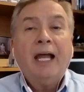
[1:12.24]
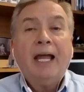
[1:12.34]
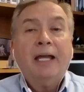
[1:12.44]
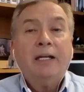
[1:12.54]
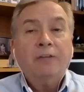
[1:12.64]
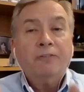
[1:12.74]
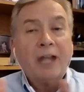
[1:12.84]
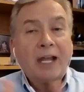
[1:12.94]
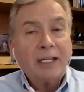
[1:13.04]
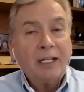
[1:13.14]
And if
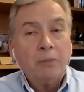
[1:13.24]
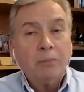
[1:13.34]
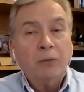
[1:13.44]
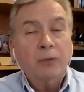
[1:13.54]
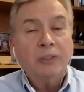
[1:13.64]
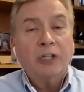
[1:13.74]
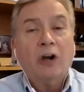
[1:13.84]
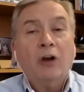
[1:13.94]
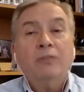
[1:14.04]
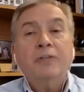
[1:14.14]
that can't be
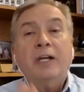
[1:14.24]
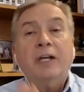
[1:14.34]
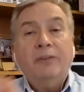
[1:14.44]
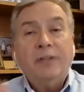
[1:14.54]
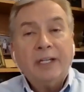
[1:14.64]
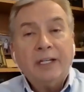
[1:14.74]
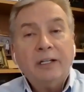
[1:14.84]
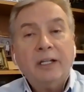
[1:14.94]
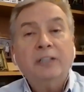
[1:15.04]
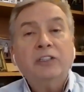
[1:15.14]
resolved,
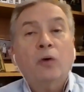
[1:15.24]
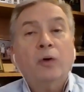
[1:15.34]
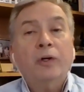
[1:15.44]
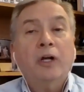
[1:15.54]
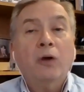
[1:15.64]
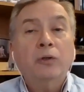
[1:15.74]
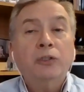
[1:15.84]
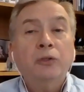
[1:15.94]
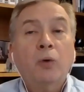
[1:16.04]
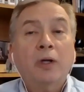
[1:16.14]
then it's going to go
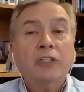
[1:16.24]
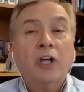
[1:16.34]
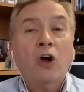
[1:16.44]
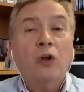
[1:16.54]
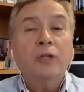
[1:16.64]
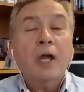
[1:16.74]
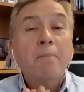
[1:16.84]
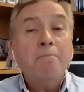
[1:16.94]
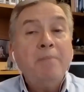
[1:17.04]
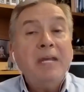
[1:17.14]
to what's called
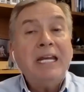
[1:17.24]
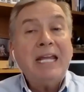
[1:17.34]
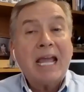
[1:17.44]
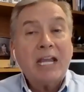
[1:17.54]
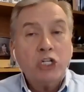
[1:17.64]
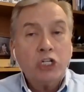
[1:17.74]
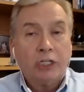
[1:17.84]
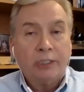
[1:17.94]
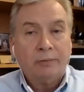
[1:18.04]
mediation.